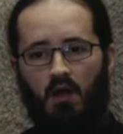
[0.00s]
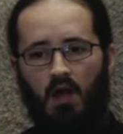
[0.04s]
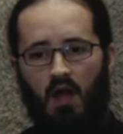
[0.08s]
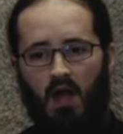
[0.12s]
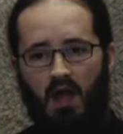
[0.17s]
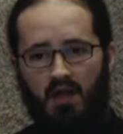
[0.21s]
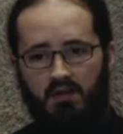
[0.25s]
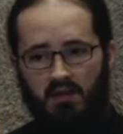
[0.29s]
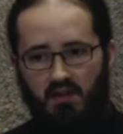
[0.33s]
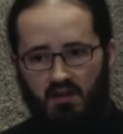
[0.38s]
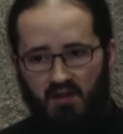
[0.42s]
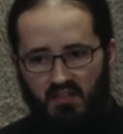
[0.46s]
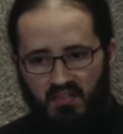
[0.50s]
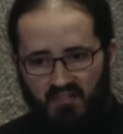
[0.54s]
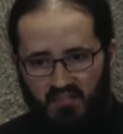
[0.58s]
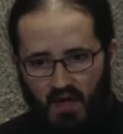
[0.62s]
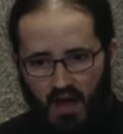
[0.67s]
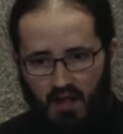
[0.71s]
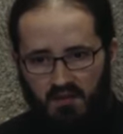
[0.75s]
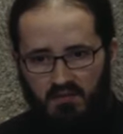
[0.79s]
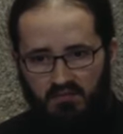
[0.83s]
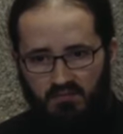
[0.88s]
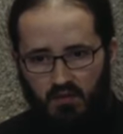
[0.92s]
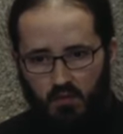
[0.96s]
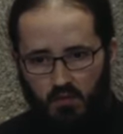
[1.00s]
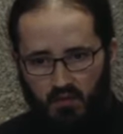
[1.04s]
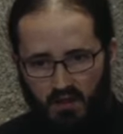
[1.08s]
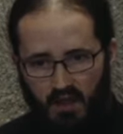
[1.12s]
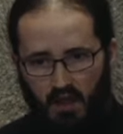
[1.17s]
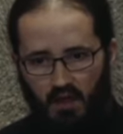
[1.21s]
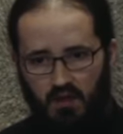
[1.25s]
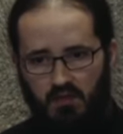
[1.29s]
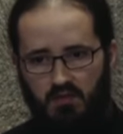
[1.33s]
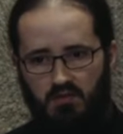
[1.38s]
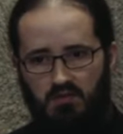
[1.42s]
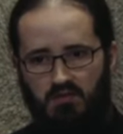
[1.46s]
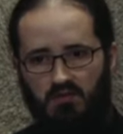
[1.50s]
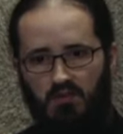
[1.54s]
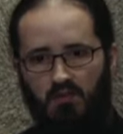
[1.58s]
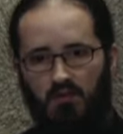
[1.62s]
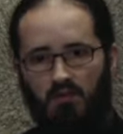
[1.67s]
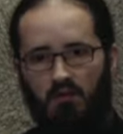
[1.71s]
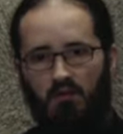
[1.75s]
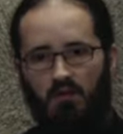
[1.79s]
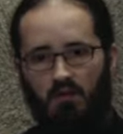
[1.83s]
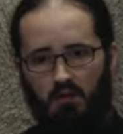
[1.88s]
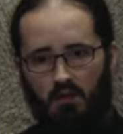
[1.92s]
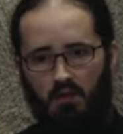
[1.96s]
And in that
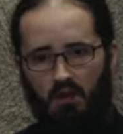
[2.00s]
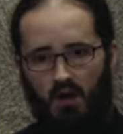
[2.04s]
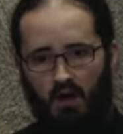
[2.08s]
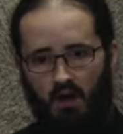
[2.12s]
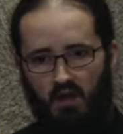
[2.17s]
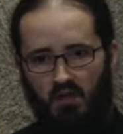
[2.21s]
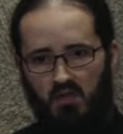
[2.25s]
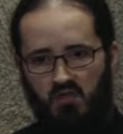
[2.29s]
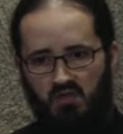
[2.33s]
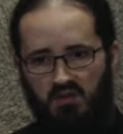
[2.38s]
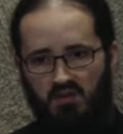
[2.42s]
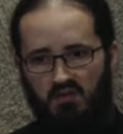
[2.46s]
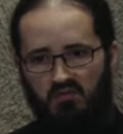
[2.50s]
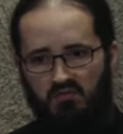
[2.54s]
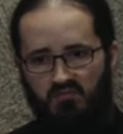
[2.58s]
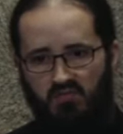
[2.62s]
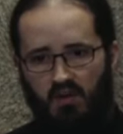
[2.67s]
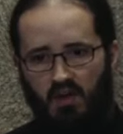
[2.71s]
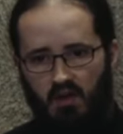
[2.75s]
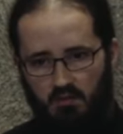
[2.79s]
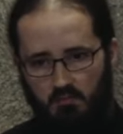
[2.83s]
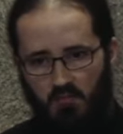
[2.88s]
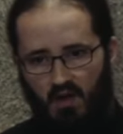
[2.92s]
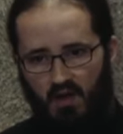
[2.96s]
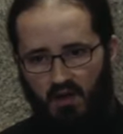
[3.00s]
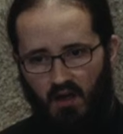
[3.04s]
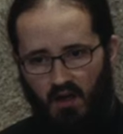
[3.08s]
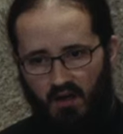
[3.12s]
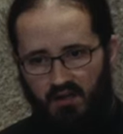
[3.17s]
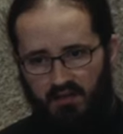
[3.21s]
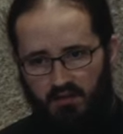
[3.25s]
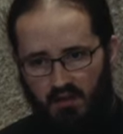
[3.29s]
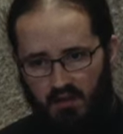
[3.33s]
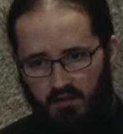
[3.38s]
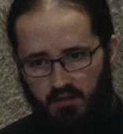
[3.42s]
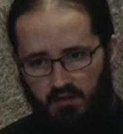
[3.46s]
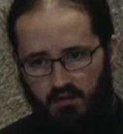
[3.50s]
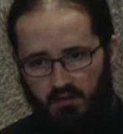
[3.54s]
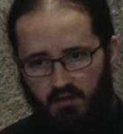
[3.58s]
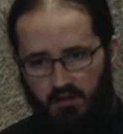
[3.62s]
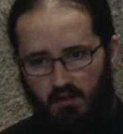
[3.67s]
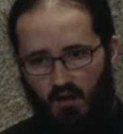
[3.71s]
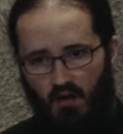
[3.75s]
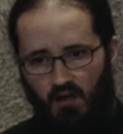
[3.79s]
vocation, I shall find my identity.